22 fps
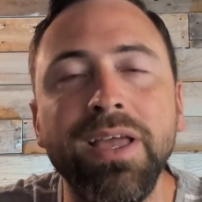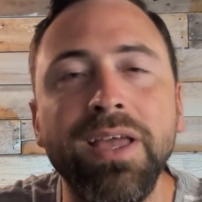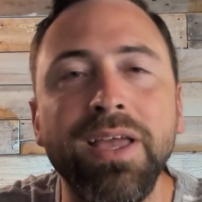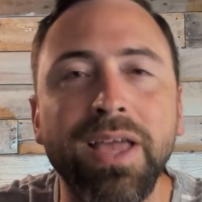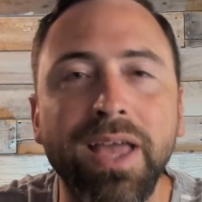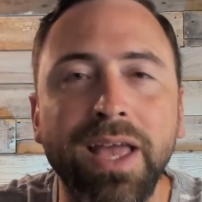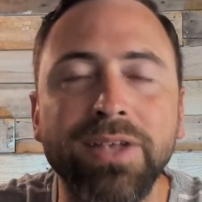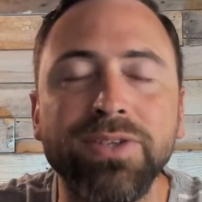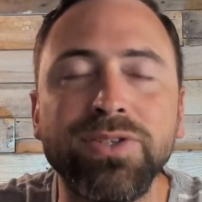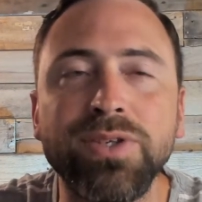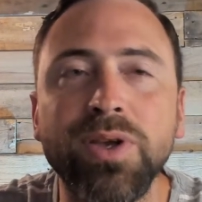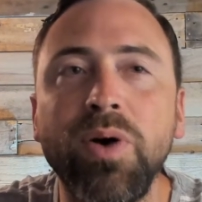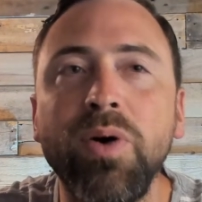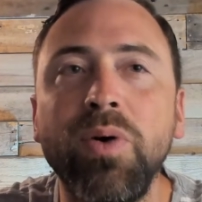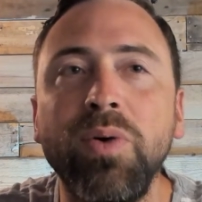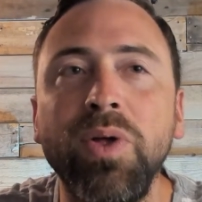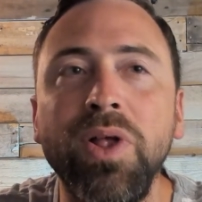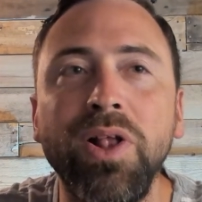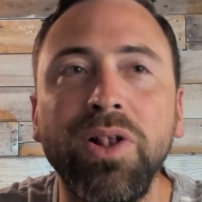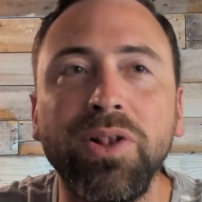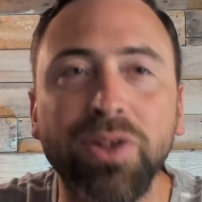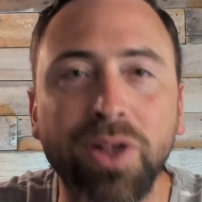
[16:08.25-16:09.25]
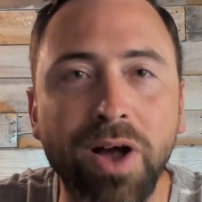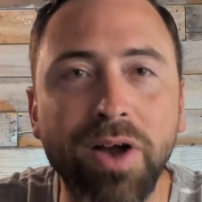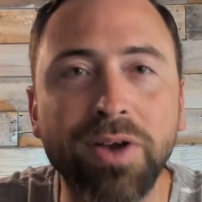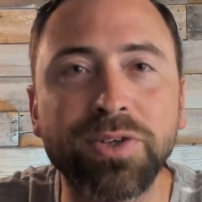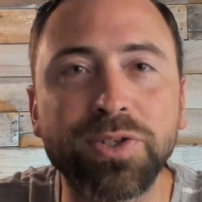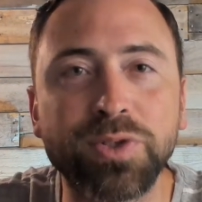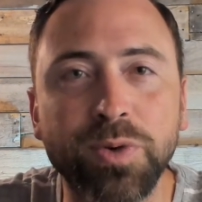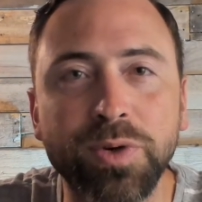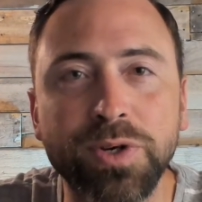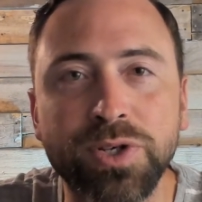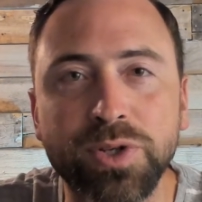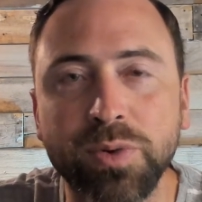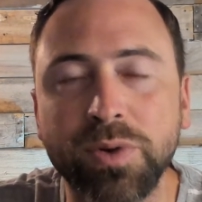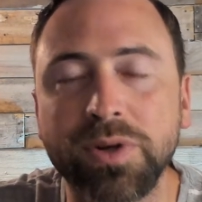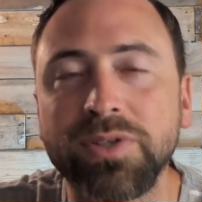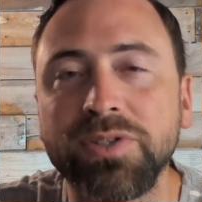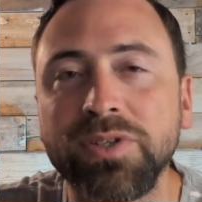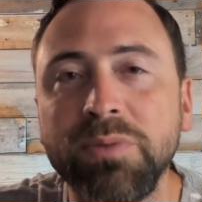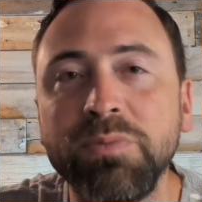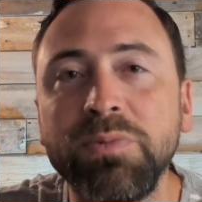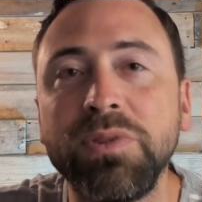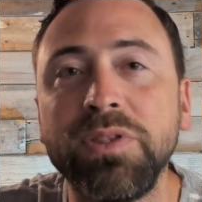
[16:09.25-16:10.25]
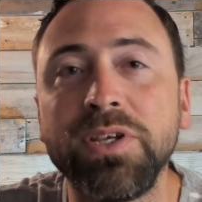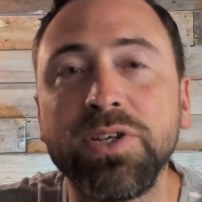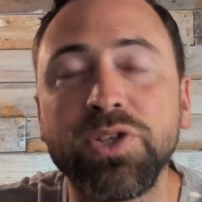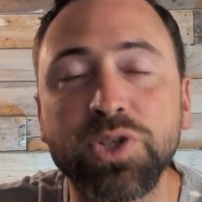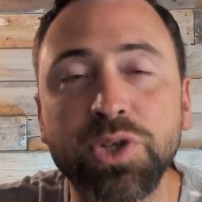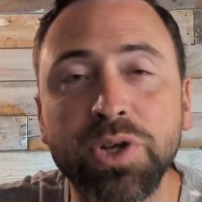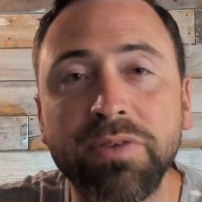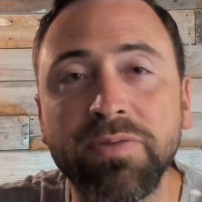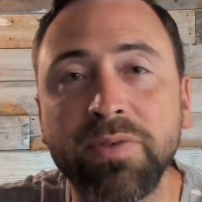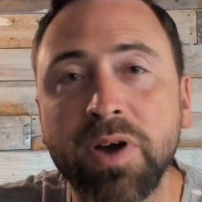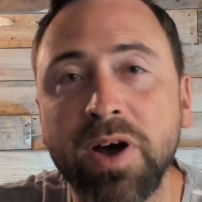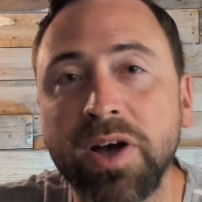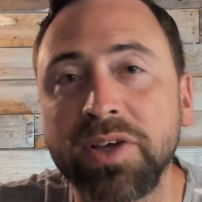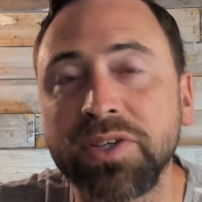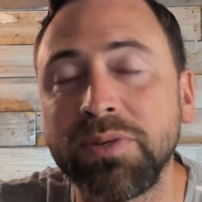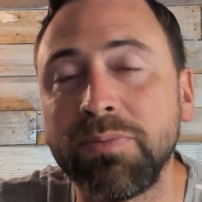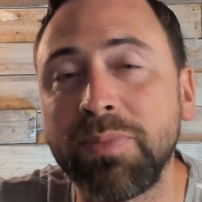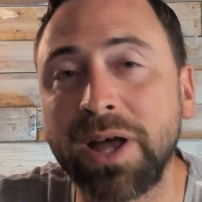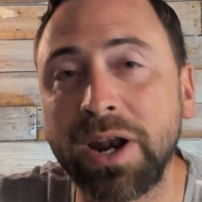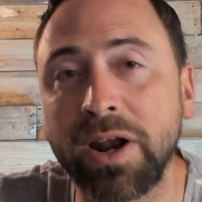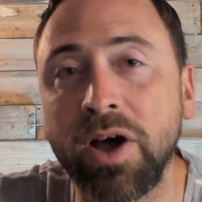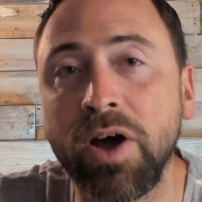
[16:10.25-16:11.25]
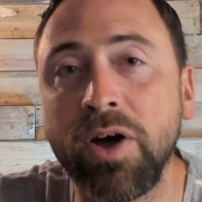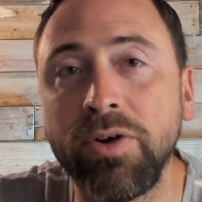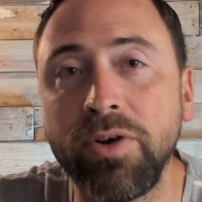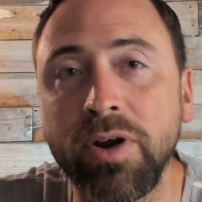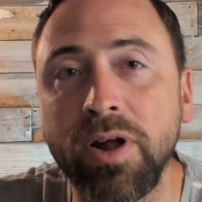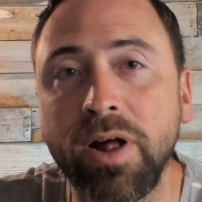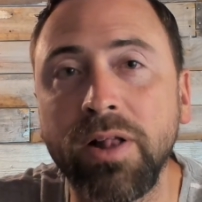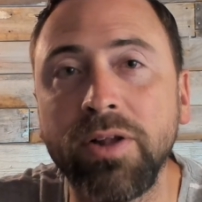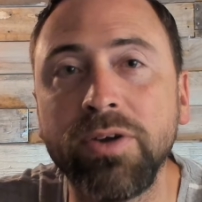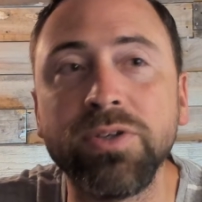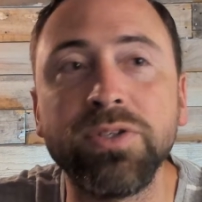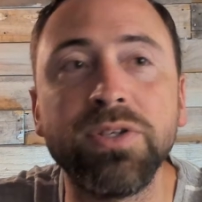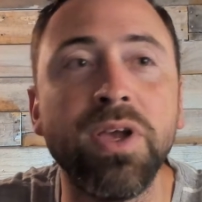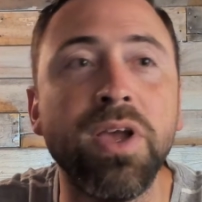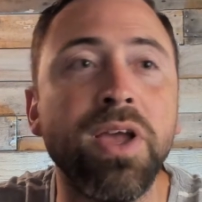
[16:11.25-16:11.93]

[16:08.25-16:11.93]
And so, long story short, something that should have cost about $100,